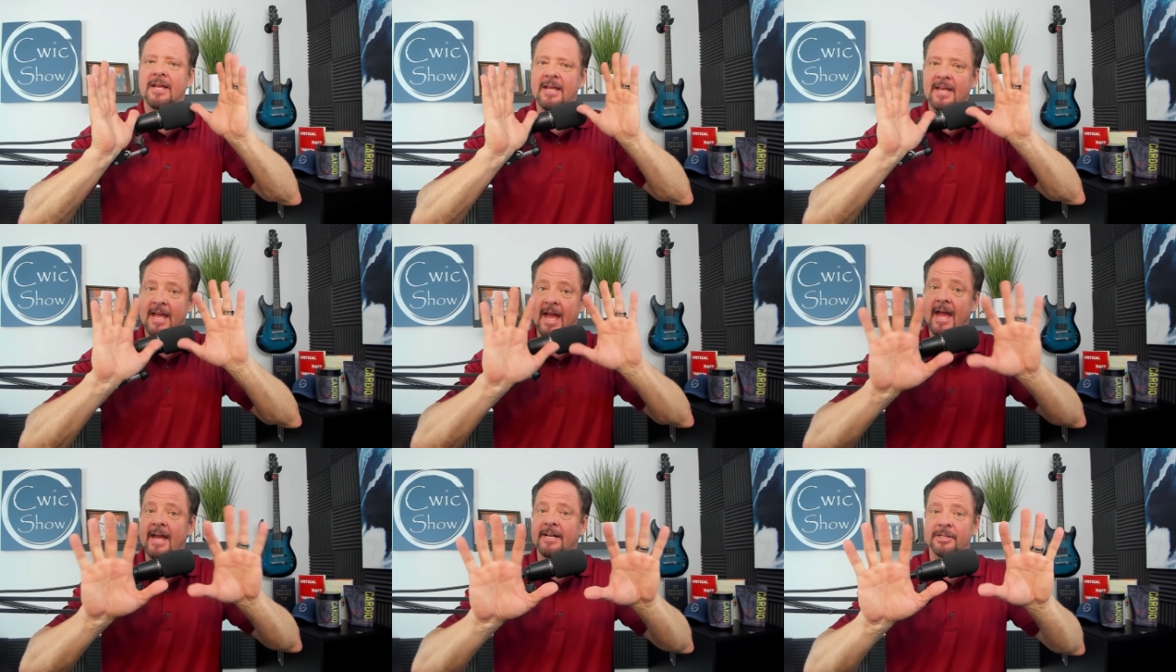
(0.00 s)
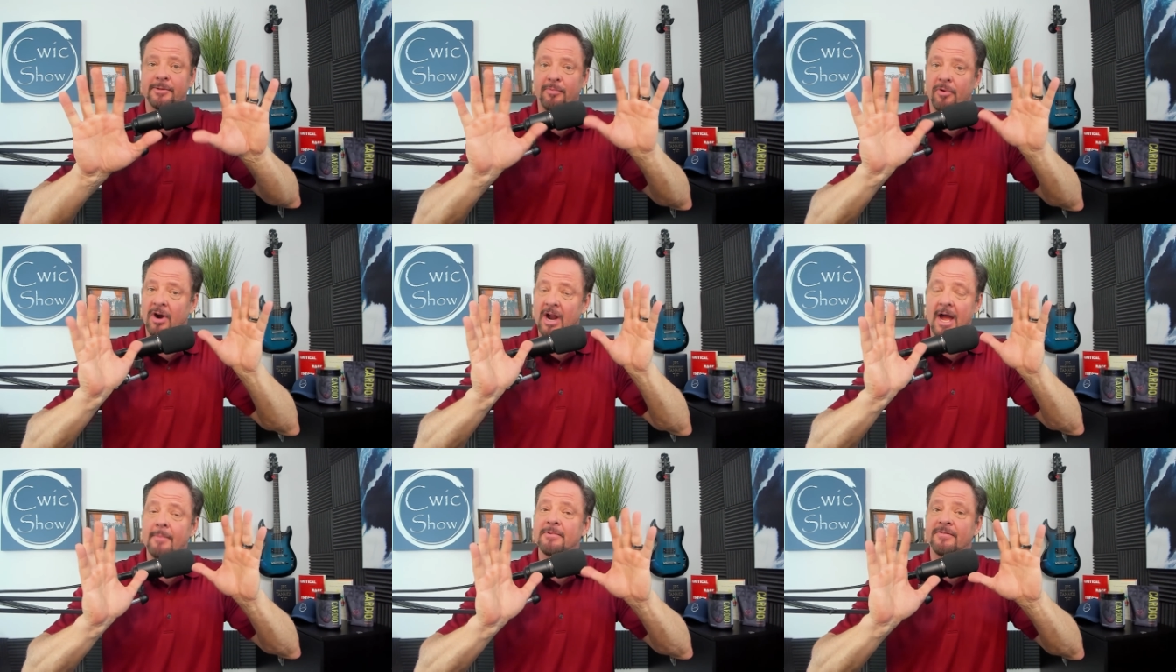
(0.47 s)
gates,
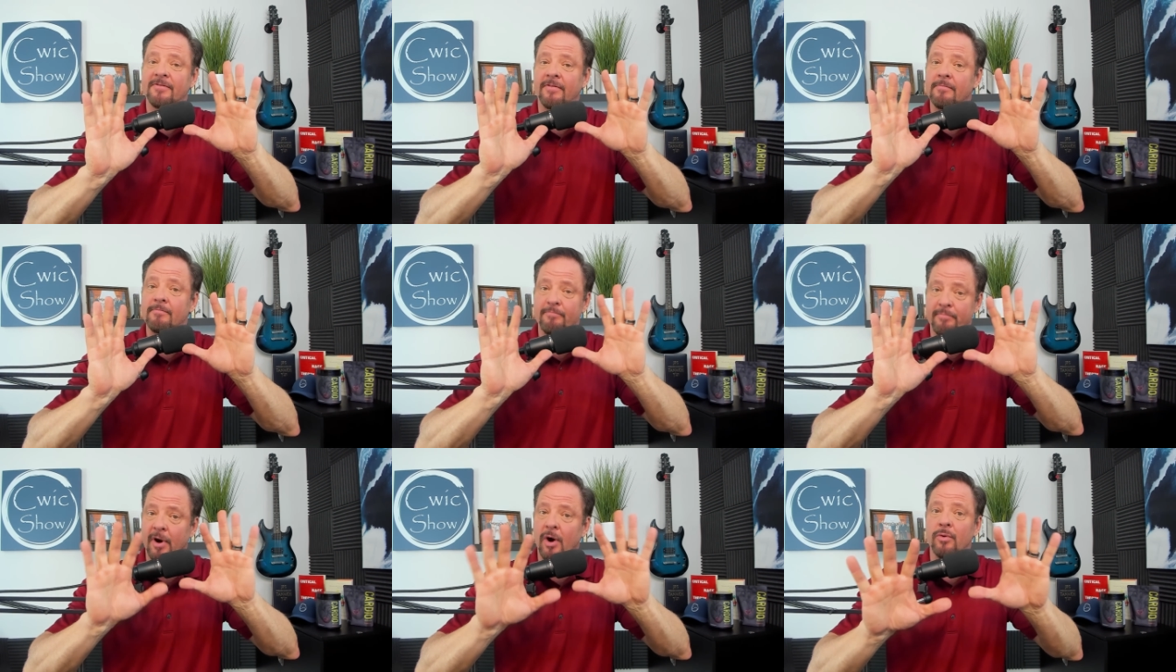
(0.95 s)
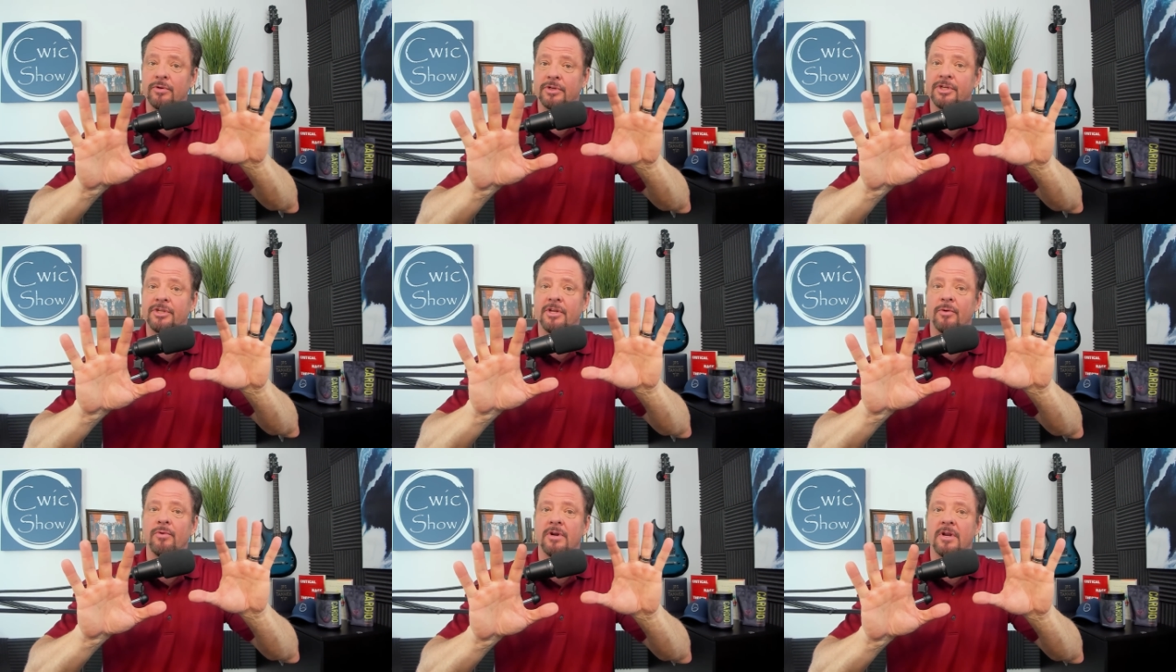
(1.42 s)
perhaps for boats
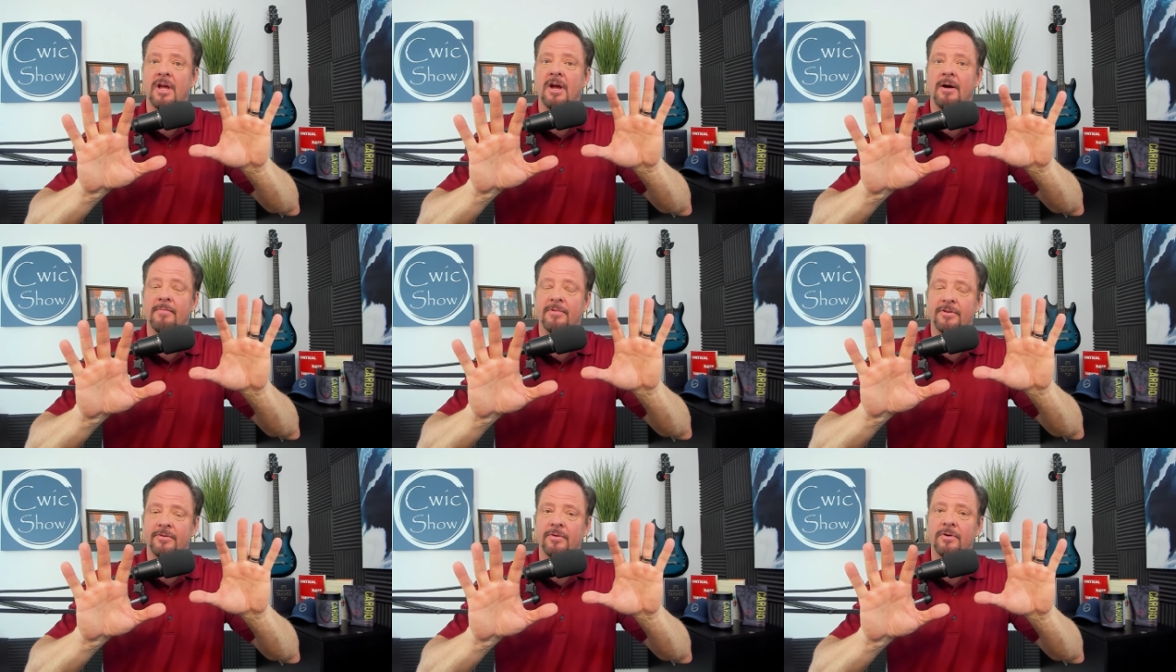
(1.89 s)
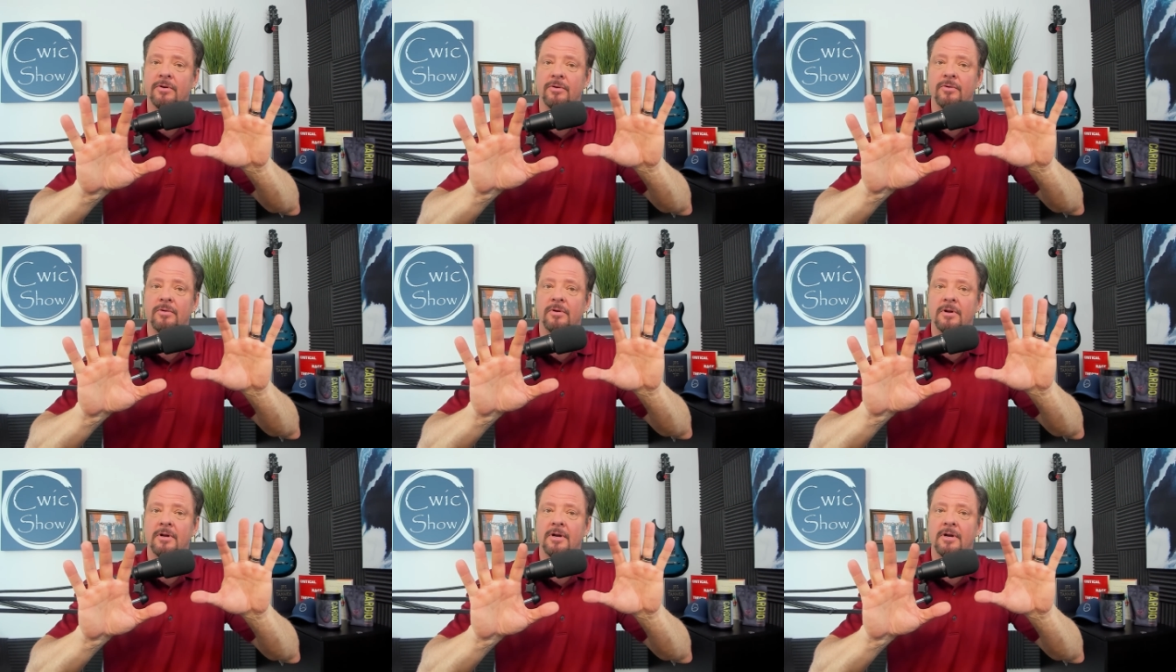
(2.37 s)
that would come through.